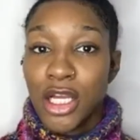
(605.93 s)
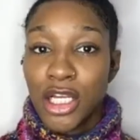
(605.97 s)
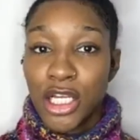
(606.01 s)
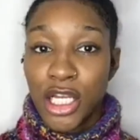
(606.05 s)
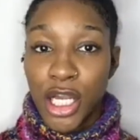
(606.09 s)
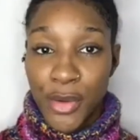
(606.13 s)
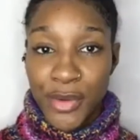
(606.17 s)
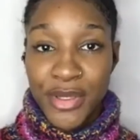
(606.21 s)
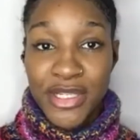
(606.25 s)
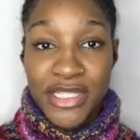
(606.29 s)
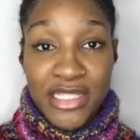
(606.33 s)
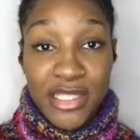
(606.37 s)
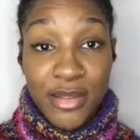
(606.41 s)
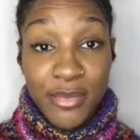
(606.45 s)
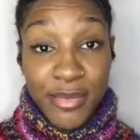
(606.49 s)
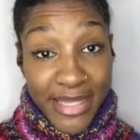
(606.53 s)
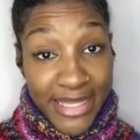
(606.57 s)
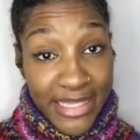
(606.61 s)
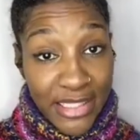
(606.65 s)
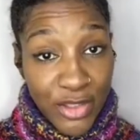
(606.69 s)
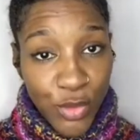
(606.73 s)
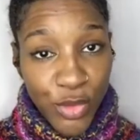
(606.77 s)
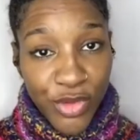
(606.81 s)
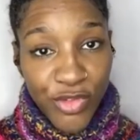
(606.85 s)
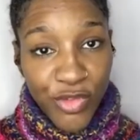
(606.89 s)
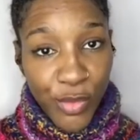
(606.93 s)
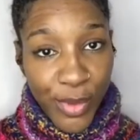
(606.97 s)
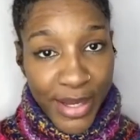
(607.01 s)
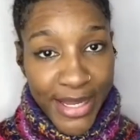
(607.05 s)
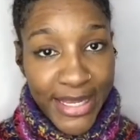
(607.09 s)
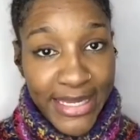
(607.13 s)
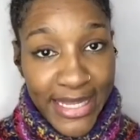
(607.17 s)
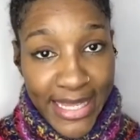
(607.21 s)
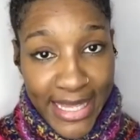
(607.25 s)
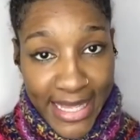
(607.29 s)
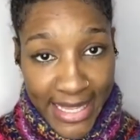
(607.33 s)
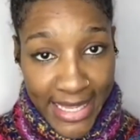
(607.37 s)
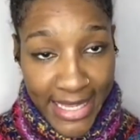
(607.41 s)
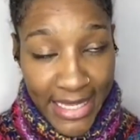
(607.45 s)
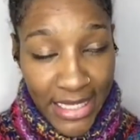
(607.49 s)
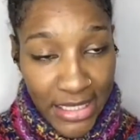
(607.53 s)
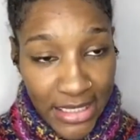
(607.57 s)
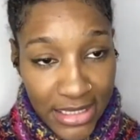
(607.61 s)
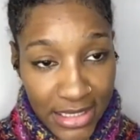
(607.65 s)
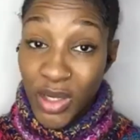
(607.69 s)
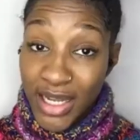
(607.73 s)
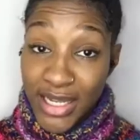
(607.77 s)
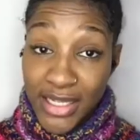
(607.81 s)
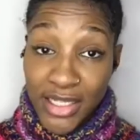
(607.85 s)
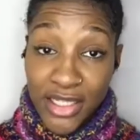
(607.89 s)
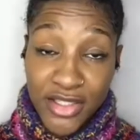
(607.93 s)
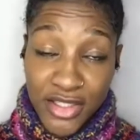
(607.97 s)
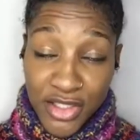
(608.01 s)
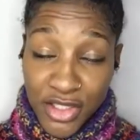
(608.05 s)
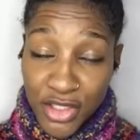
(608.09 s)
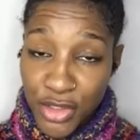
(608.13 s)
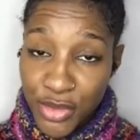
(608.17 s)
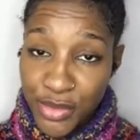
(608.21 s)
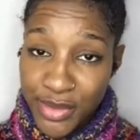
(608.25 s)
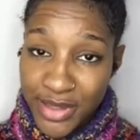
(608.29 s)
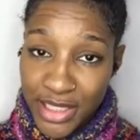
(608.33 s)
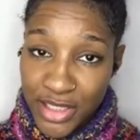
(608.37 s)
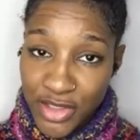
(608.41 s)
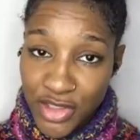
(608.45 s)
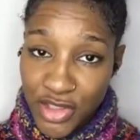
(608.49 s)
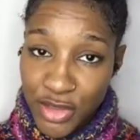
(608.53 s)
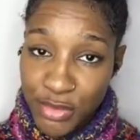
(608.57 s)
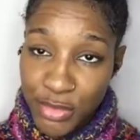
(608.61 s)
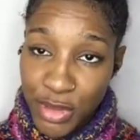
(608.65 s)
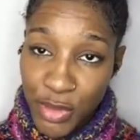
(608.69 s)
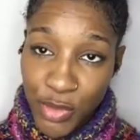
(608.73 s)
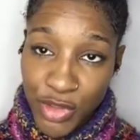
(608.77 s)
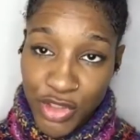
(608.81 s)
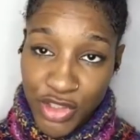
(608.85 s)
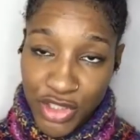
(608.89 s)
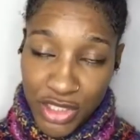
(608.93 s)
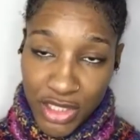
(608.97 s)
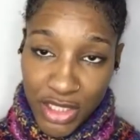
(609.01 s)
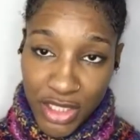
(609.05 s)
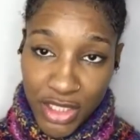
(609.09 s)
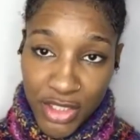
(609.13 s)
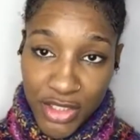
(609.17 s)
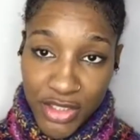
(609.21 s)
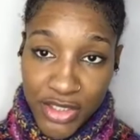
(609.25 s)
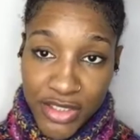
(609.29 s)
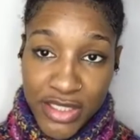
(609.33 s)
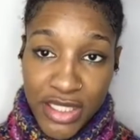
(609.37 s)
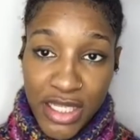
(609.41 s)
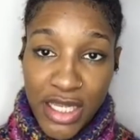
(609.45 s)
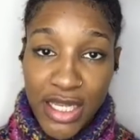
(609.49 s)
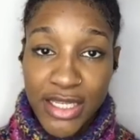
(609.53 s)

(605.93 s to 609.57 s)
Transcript: Going to bed with wet hair. What I used to do when I used to do my wash and goes,